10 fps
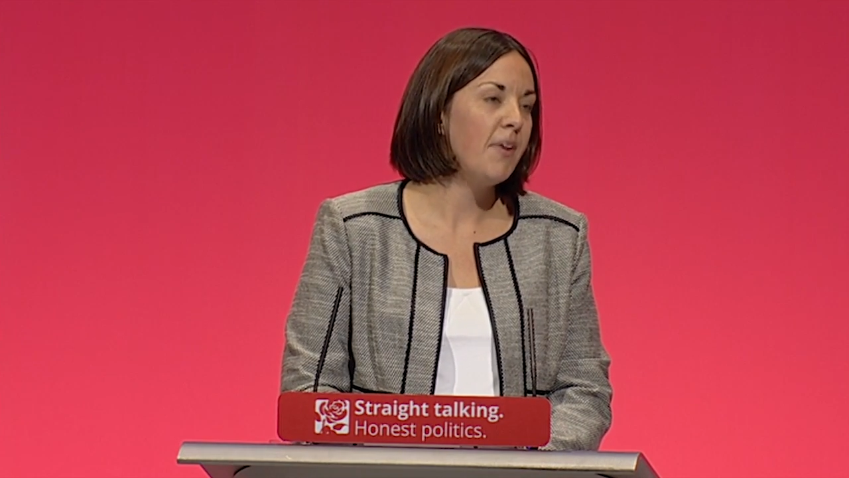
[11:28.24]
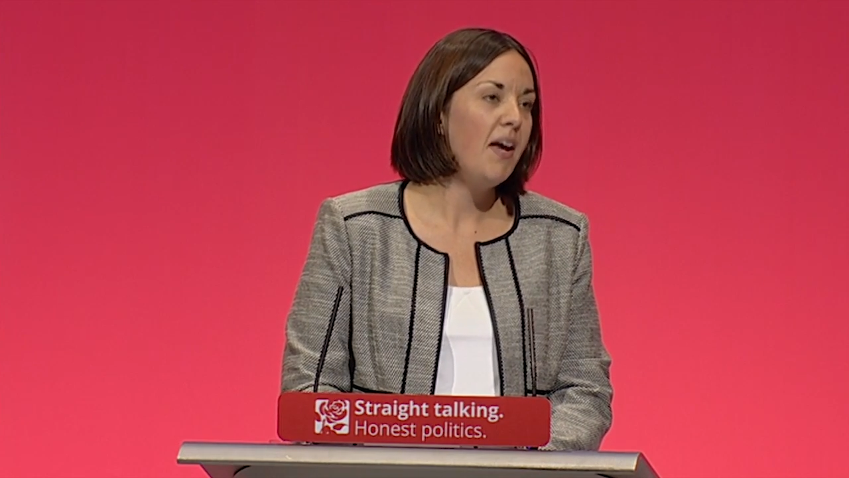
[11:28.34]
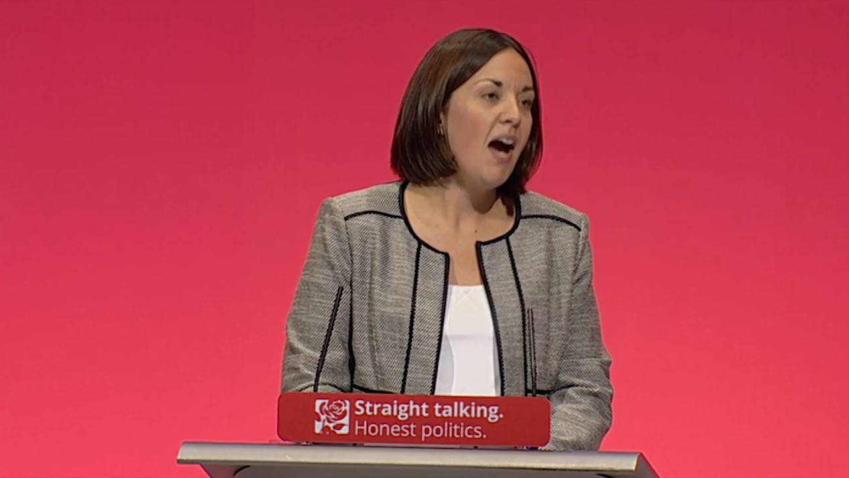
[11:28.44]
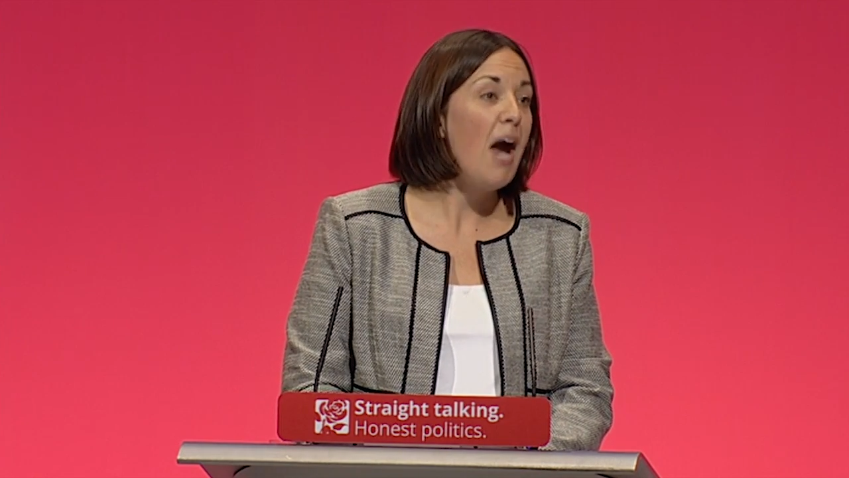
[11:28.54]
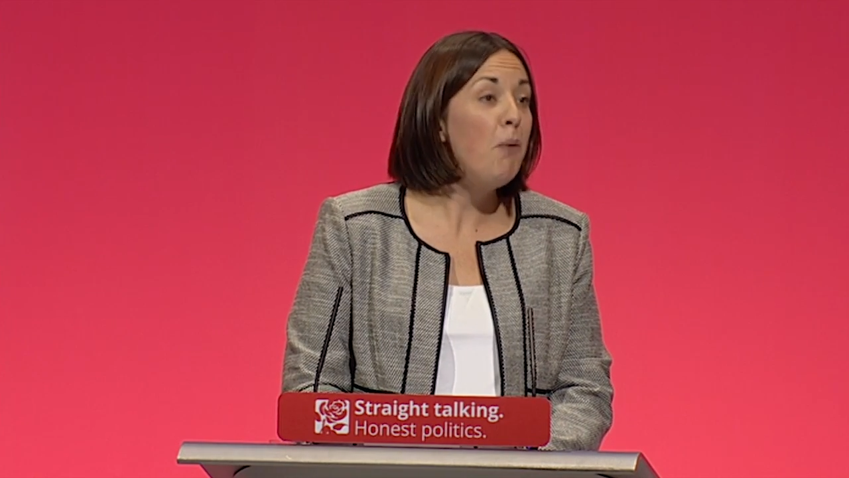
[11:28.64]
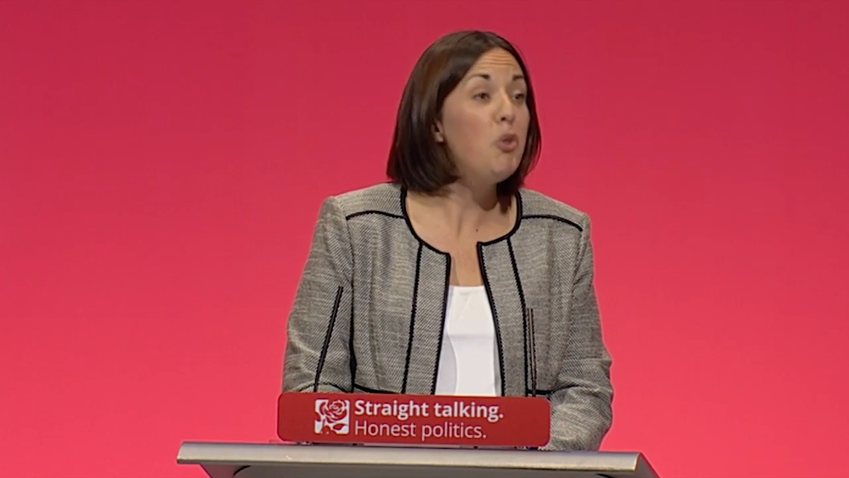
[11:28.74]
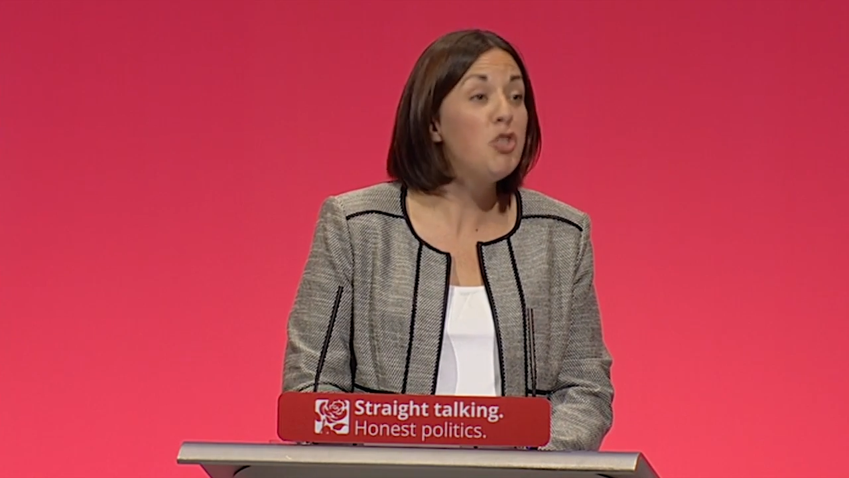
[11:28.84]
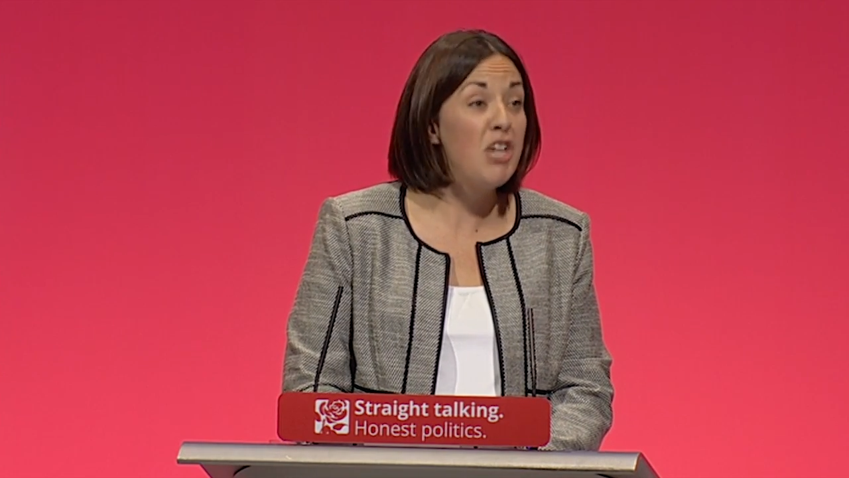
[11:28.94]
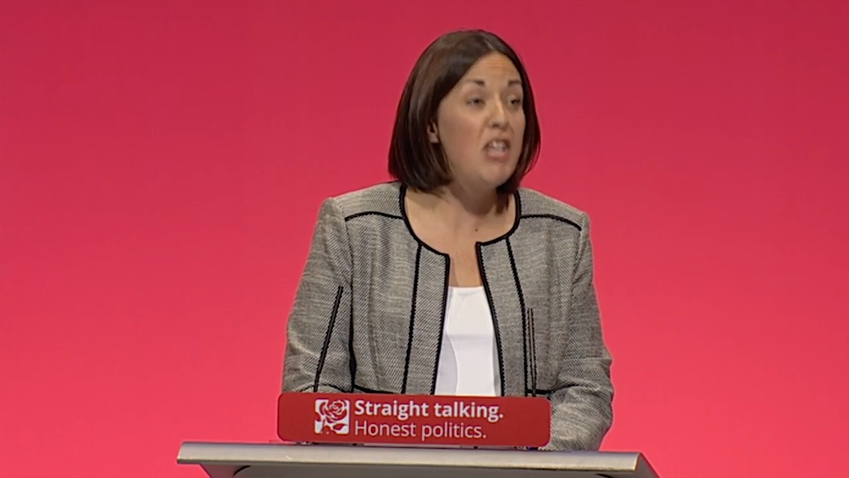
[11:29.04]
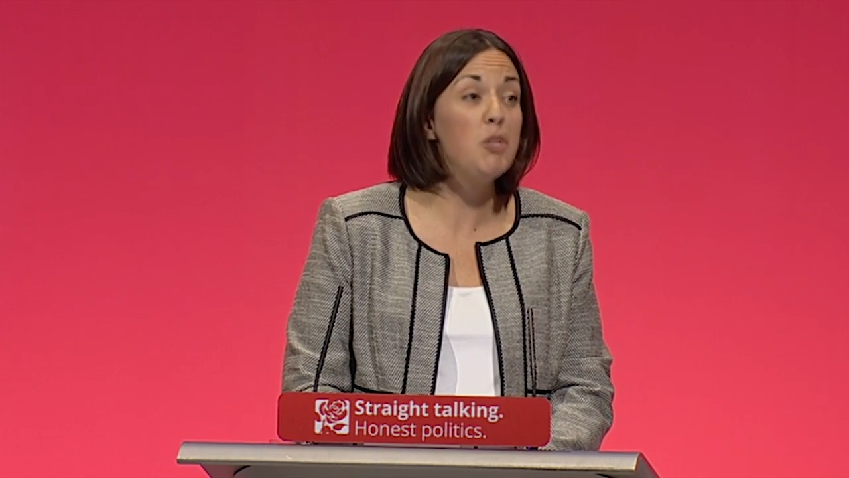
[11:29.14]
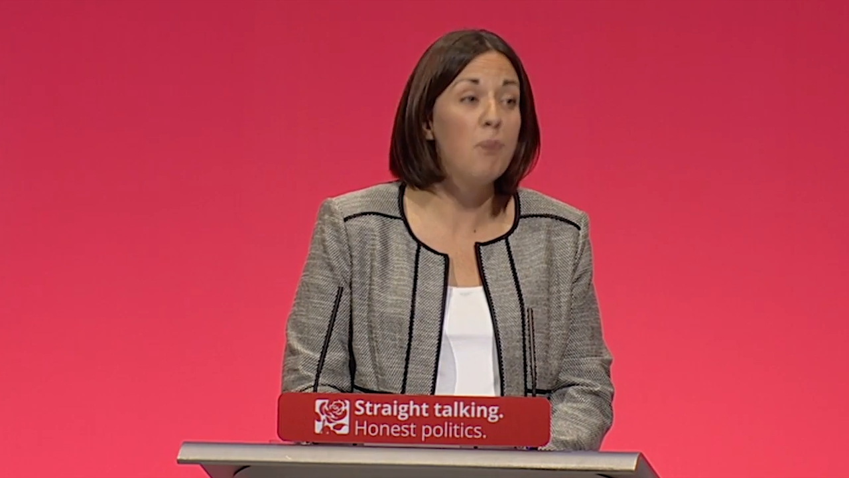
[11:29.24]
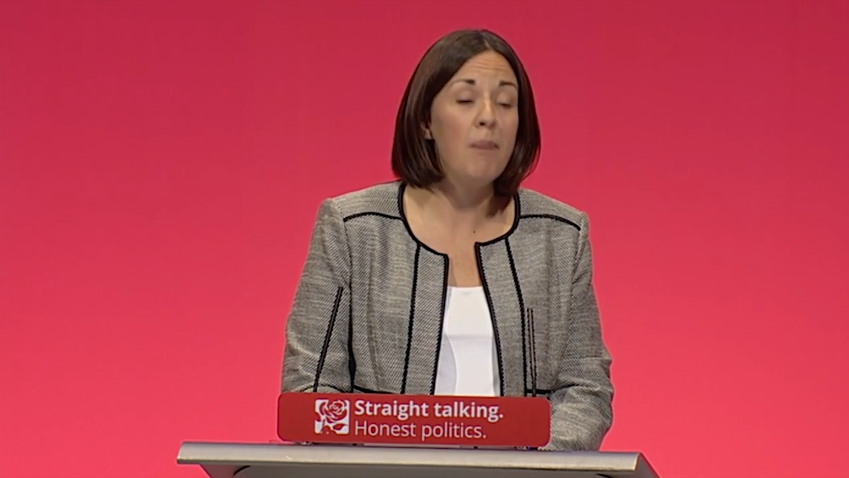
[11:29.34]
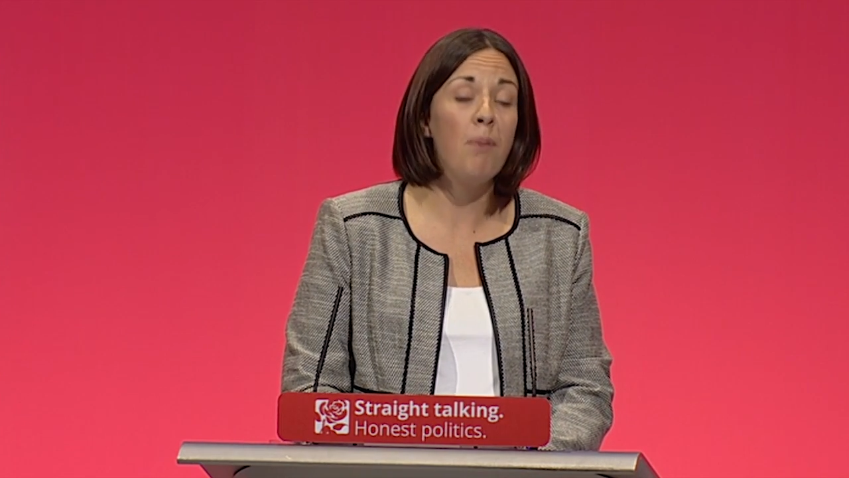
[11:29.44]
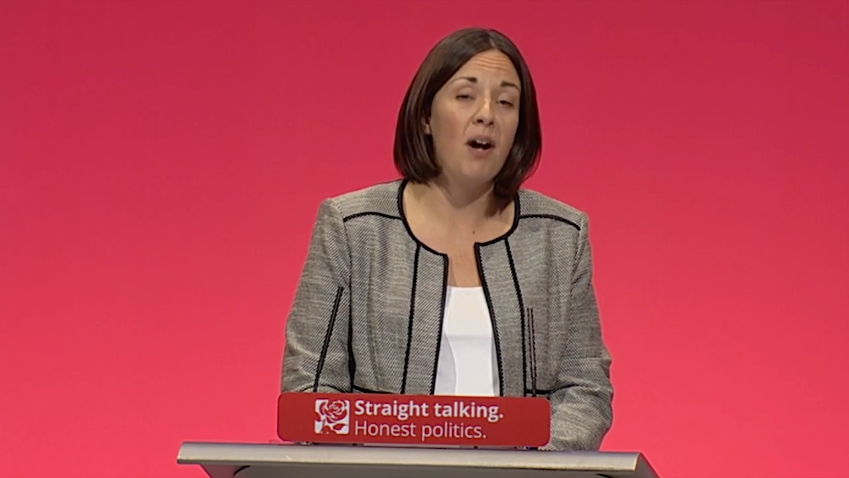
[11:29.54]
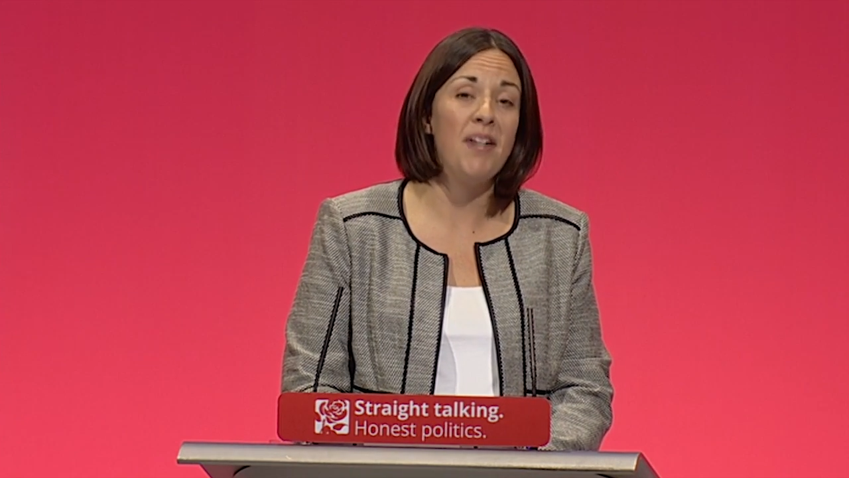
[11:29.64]
I will change my
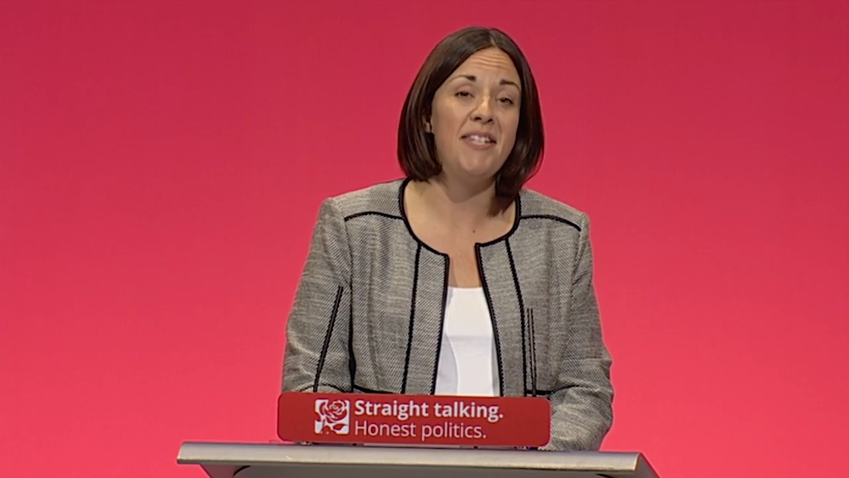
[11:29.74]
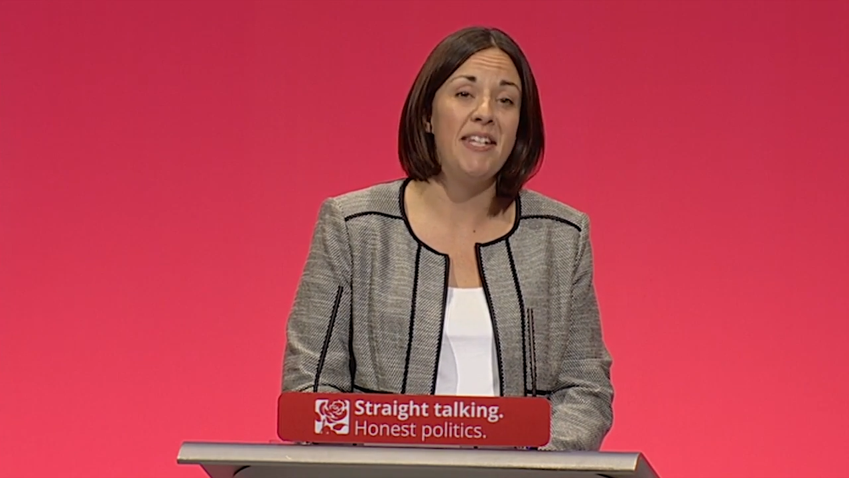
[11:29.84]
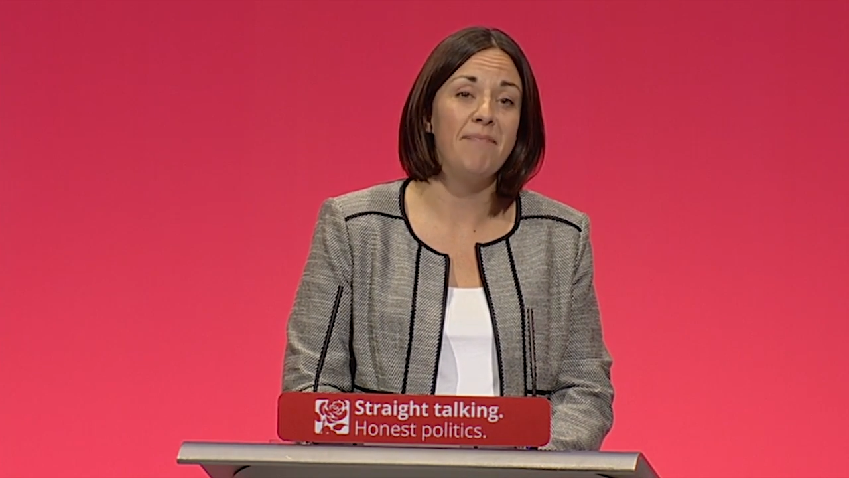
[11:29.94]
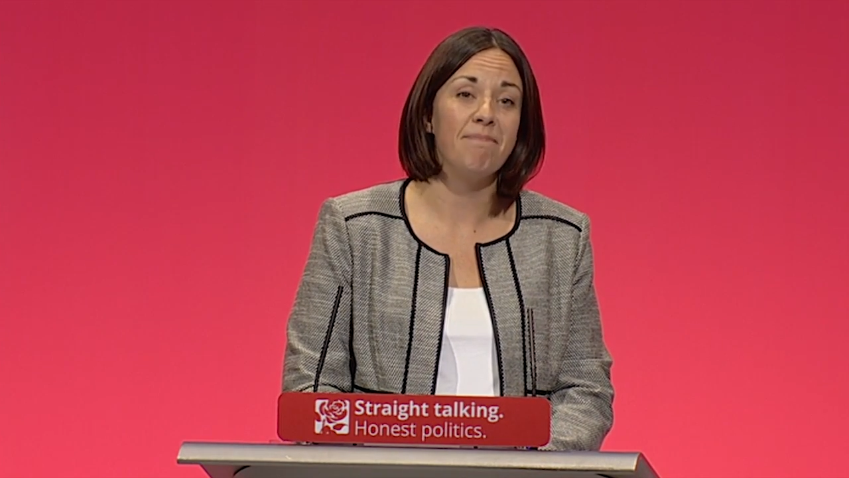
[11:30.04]
party